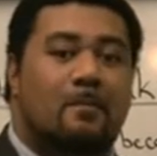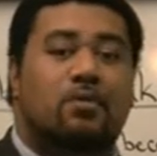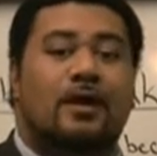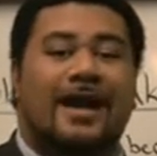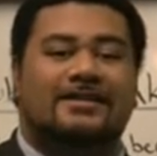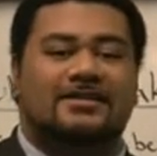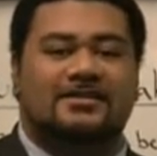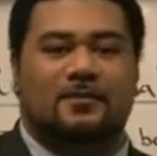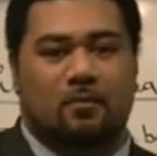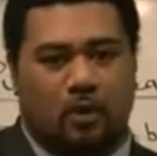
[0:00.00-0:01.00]

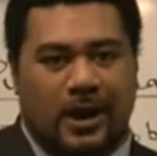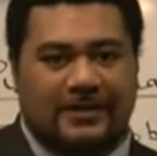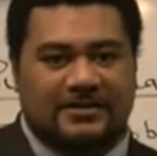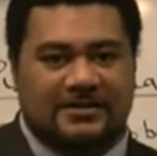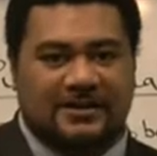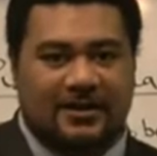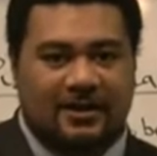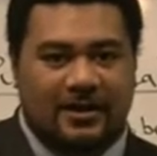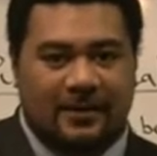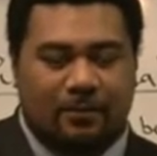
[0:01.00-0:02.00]
practice, practice,
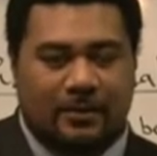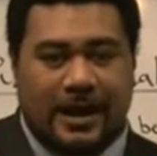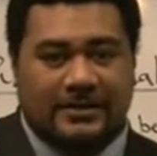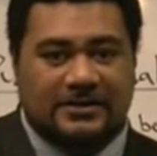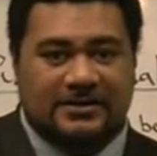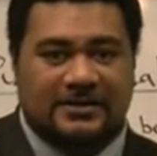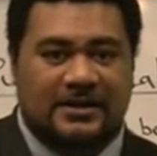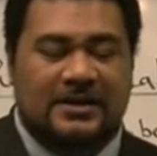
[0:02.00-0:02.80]
and practice.